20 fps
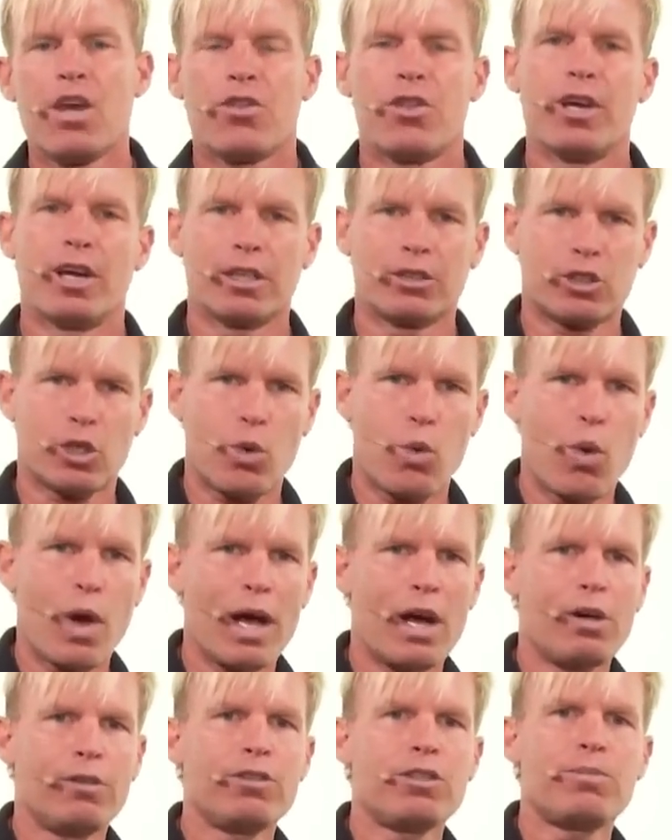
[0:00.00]
There are
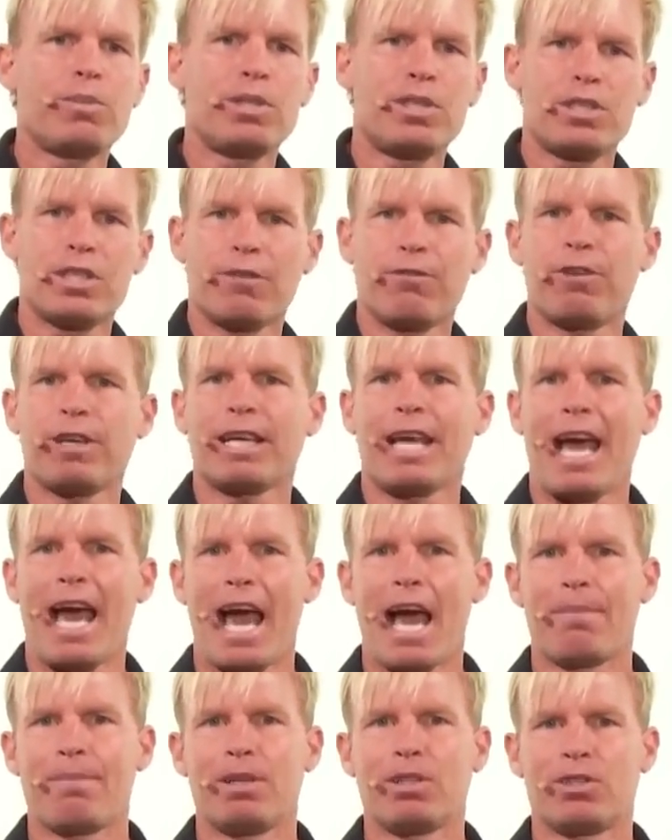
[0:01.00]
12 specific
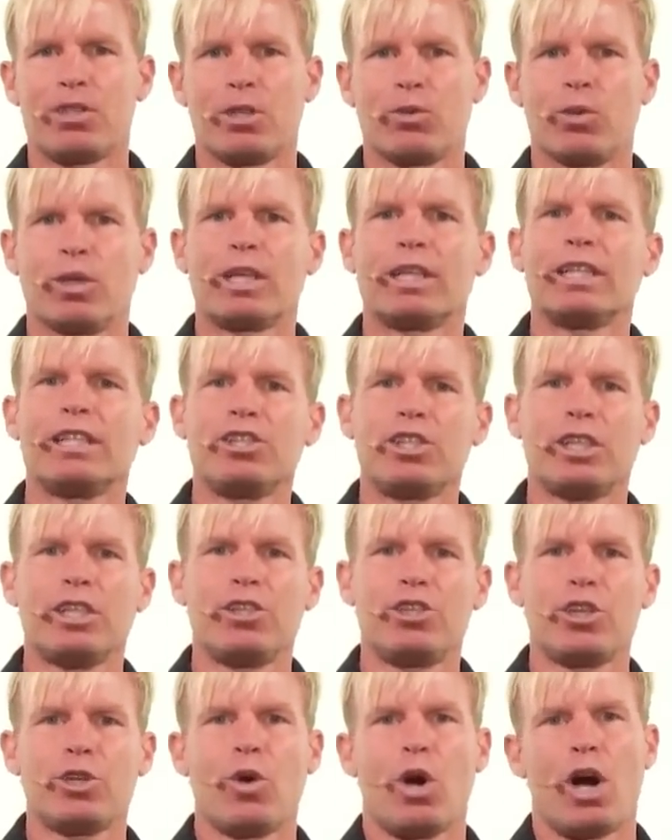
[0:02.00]
habits that we're going to
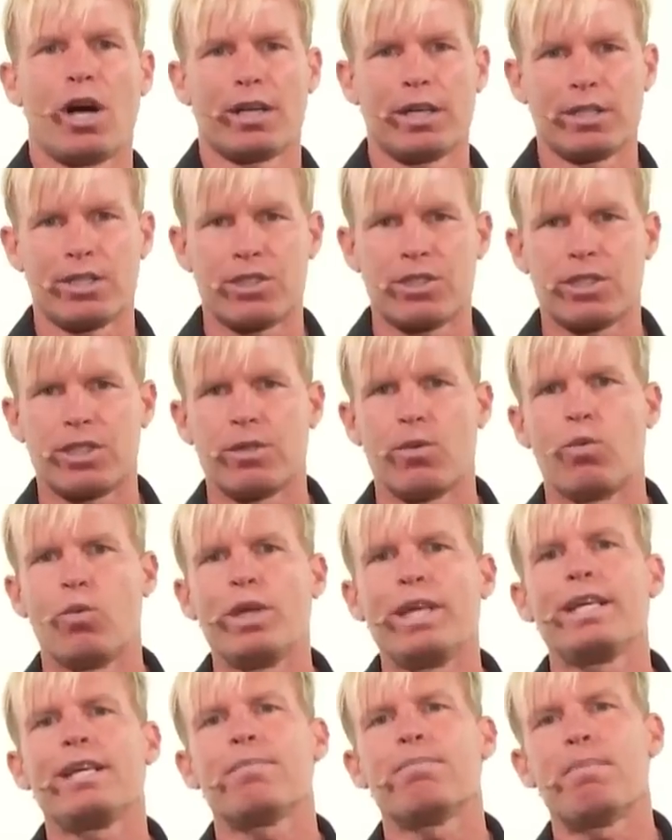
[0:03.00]
teach you on a
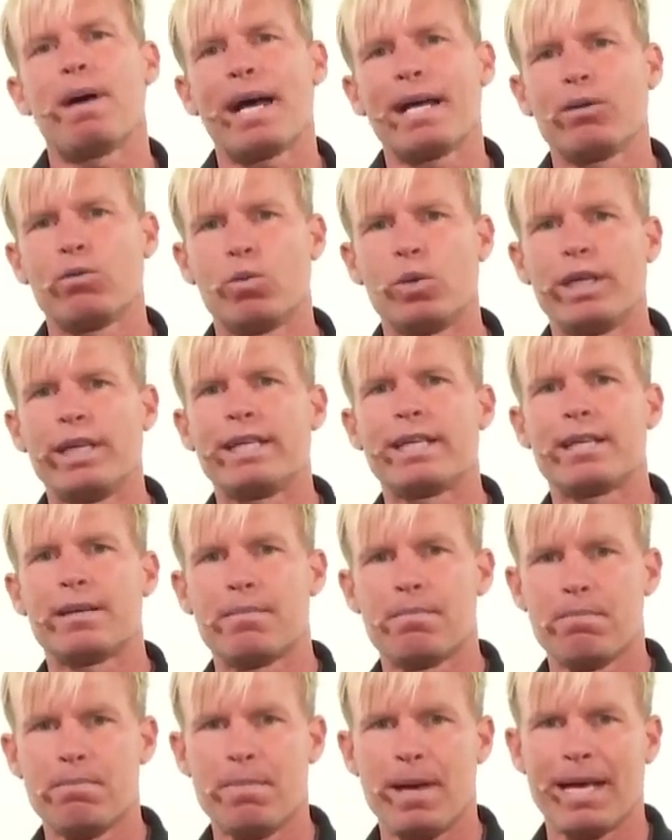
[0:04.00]
week by week
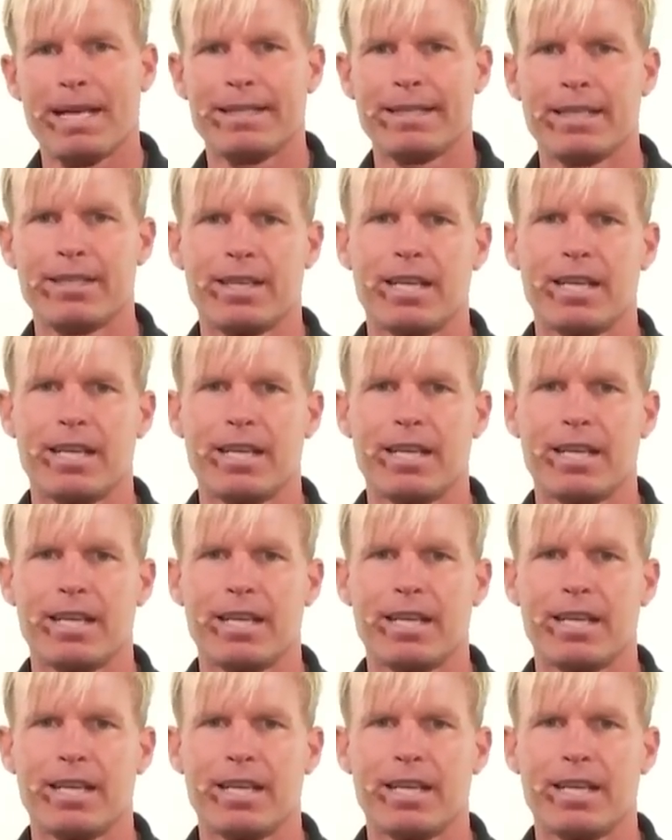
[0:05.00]
basis.